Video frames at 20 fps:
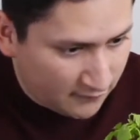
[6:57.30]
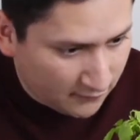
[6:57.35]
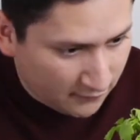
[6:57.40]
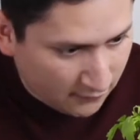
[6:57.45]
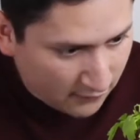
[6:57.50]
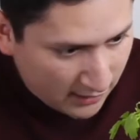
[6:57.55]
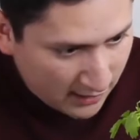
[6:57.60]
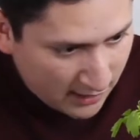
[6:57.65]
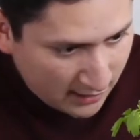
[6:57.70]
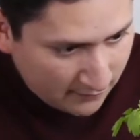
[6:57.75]
to
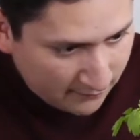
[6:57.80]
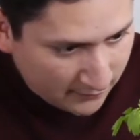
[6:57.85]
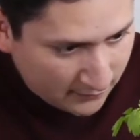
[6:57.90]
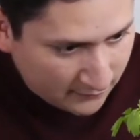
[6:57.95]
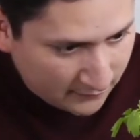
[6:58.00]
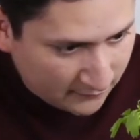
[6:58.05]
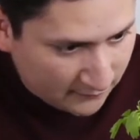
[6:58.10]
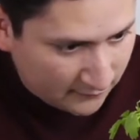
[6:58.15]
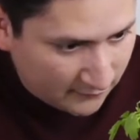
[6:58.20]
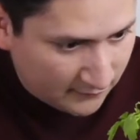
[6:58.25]
grab
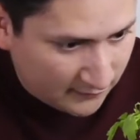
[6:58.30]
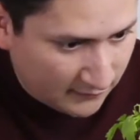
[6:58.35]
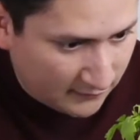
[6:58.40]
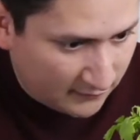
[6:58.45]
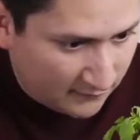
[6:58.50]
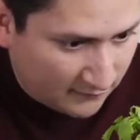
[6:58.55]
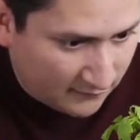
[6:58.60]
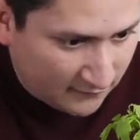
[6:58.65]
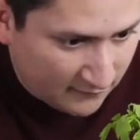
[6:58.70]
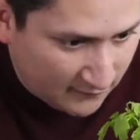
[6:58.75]
onto
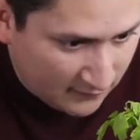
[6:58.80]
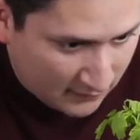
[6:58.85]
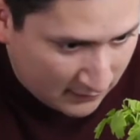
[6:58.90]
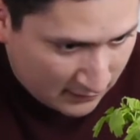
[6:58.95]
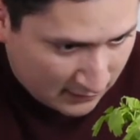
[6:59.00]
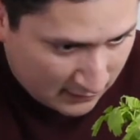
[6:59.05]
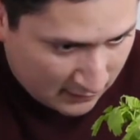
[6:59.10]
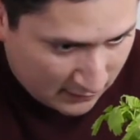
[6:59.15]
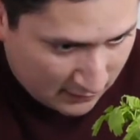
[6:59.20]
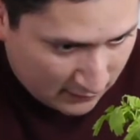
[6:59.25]
these
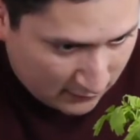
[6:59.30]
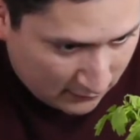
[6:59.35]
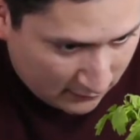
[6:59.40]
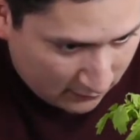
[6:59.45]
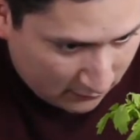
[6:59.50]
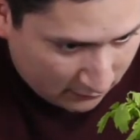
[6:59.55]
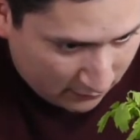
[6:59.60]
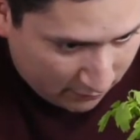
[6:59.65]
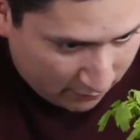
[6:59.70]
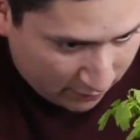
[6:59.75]

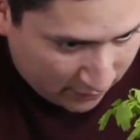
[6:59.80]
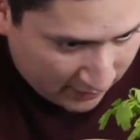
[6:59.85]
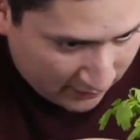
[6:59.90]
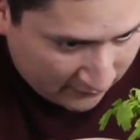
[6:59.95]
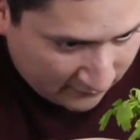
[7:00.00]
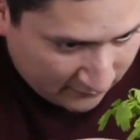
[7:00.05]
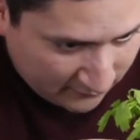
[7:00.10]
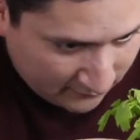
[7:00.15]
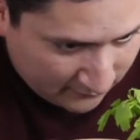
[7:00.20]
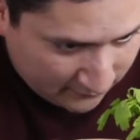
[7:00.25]
lower
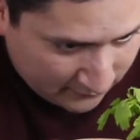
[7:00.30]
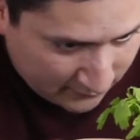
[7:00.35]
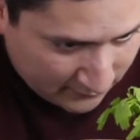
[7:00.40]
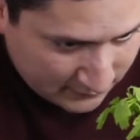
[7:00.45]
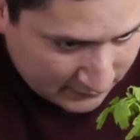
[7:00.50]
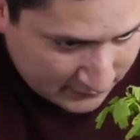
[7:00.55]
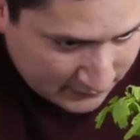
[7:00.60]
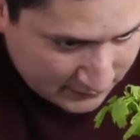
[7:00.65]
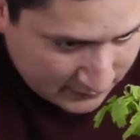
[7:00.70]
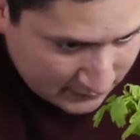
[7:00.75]
branches
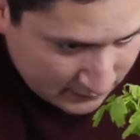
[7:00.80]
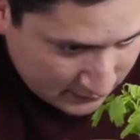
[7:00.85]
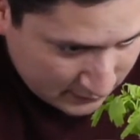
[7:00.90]
first.